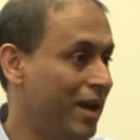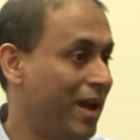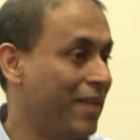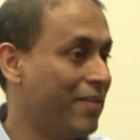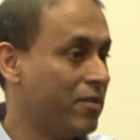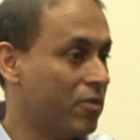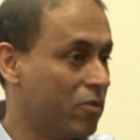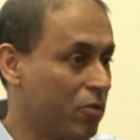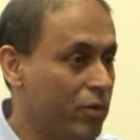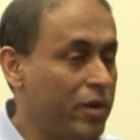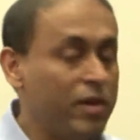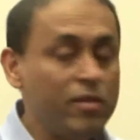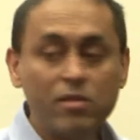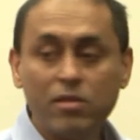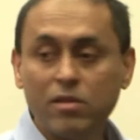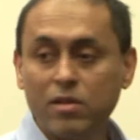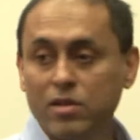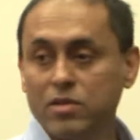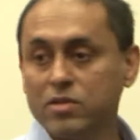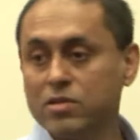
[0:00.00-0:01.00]
And the
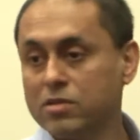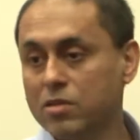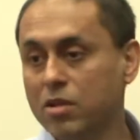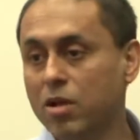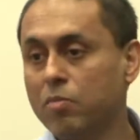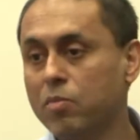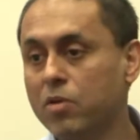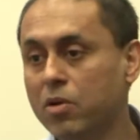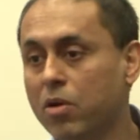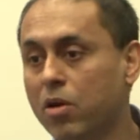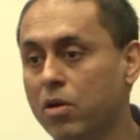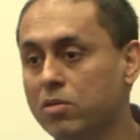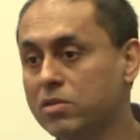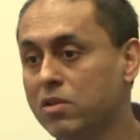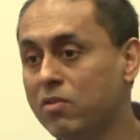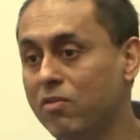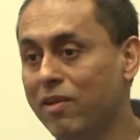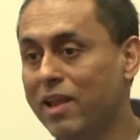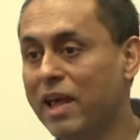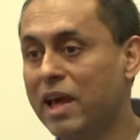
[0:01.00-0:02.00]
reason is not because
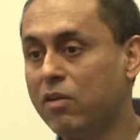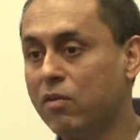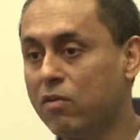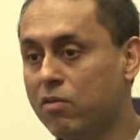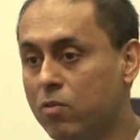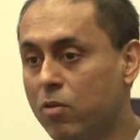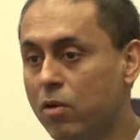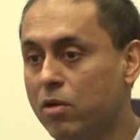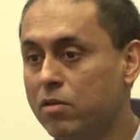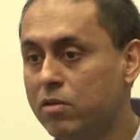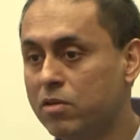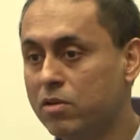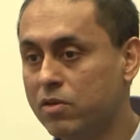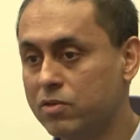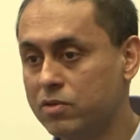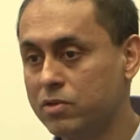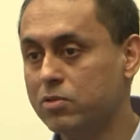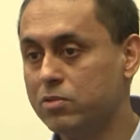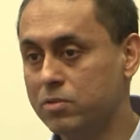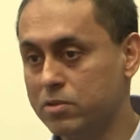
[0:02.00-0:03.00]
of lack of quality
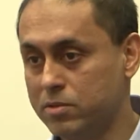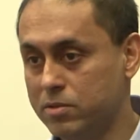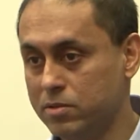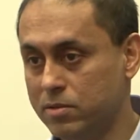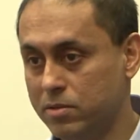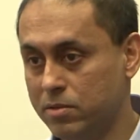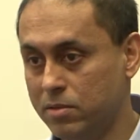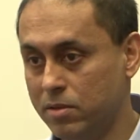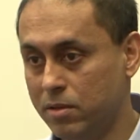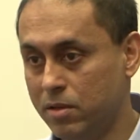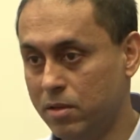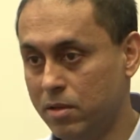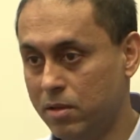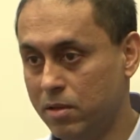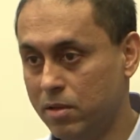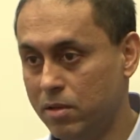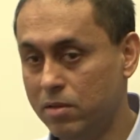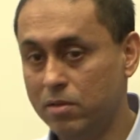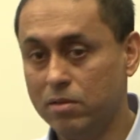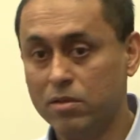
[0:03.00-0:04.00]
of students.
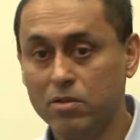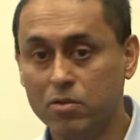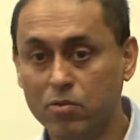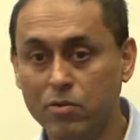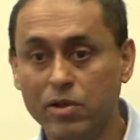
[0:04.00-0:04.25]
The